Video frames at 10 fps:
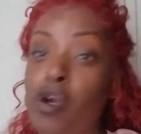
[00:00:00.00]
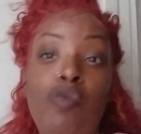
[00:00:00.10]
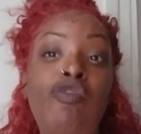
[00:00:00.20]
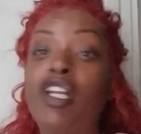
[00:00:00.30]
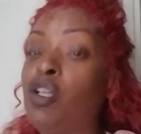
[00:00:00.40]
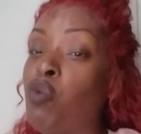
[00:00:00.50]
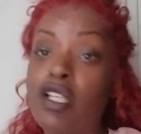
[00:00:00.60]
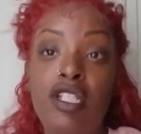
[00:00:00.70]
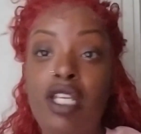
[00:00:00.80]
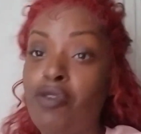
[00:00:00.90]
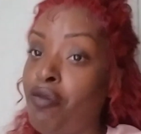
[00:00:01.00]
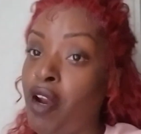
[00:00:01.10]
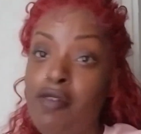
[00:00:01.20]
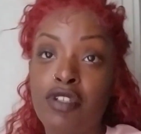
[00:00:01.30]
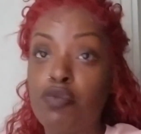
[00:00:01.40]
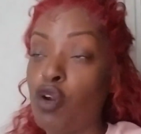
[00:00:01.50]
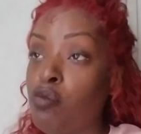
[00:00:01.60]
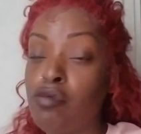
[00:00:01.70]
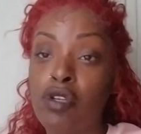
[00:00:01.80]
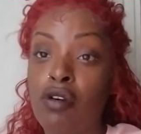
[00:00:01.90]
It really wasn't even Ravens
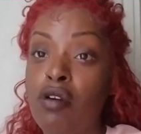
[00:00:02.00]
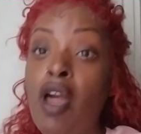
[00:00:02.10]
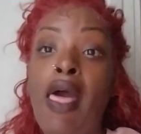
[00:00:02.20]
purple, y'all.